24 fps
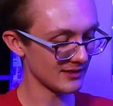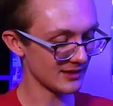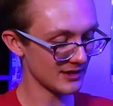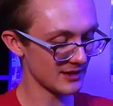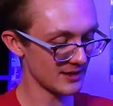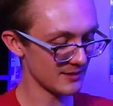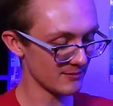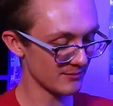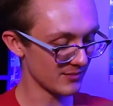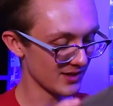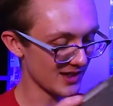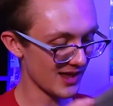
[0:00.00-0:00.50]
the
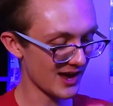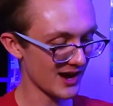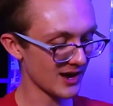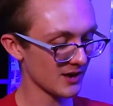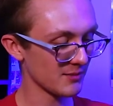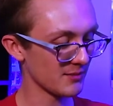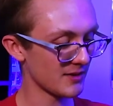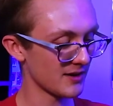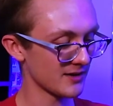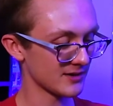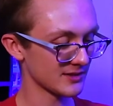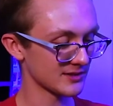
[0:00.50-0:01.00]
black
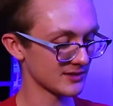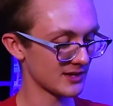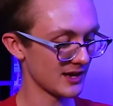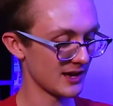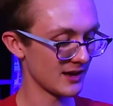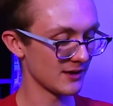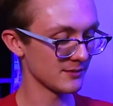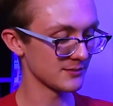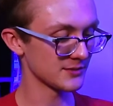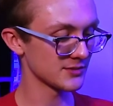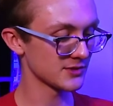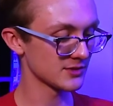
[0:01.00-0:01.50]
box
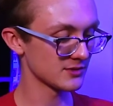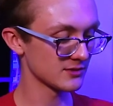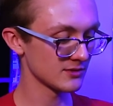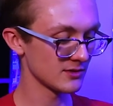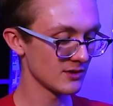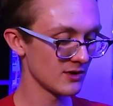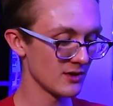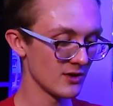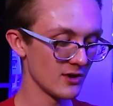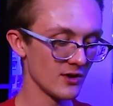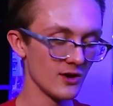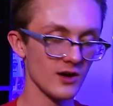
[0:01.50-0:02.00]
games
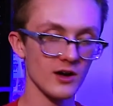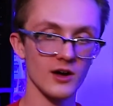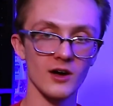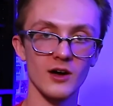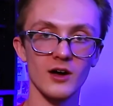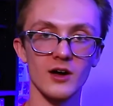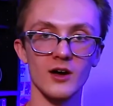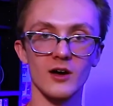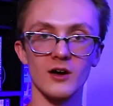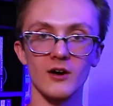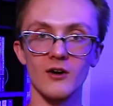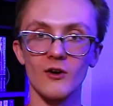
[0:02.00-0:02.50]

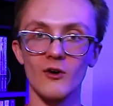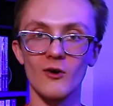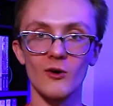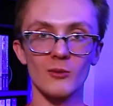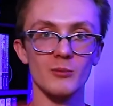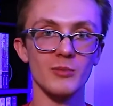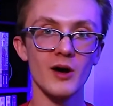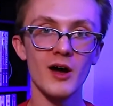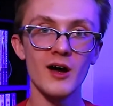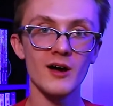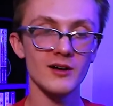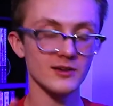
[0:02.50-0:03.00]
all
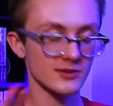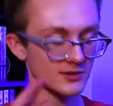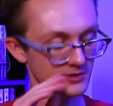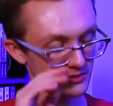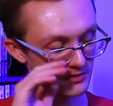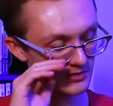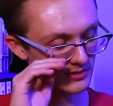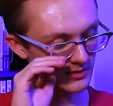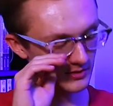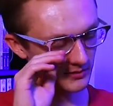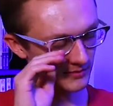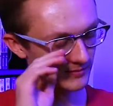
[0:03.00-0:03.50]

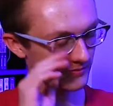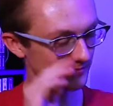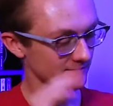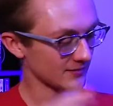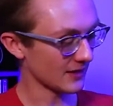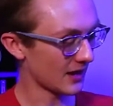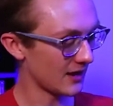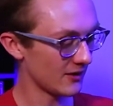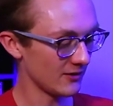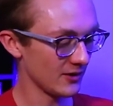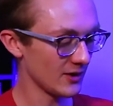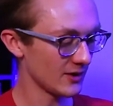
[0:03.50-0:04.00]
boxed.
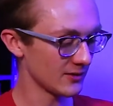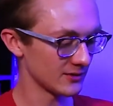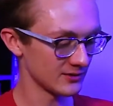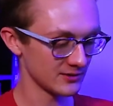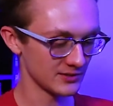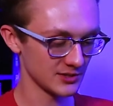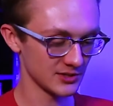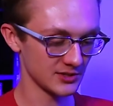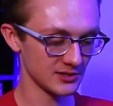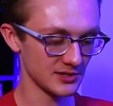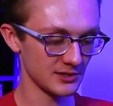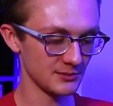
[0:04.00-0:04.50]
I don't know, it
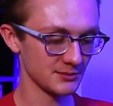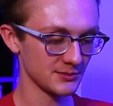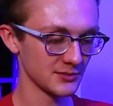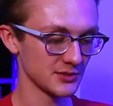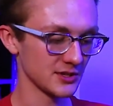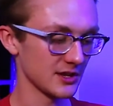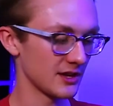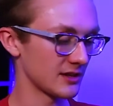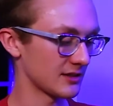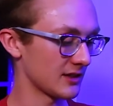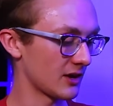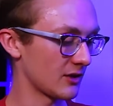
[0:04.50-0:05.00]
just seems
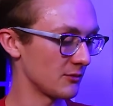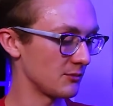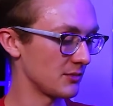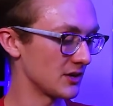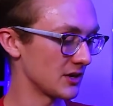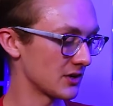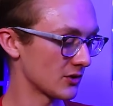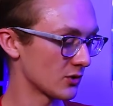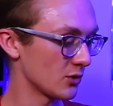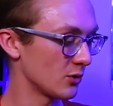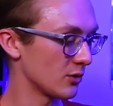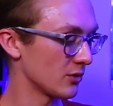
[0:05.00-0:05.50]
like that would be
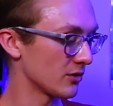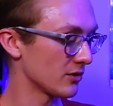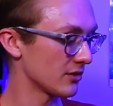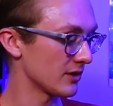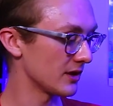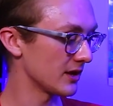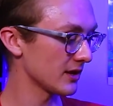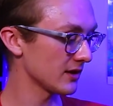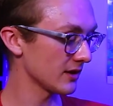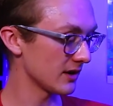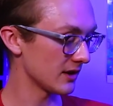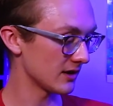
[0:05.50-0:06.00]
a cool
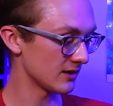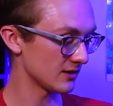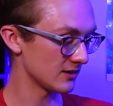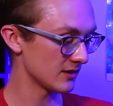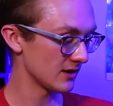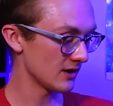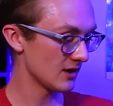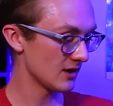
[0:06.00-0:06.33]
thing, and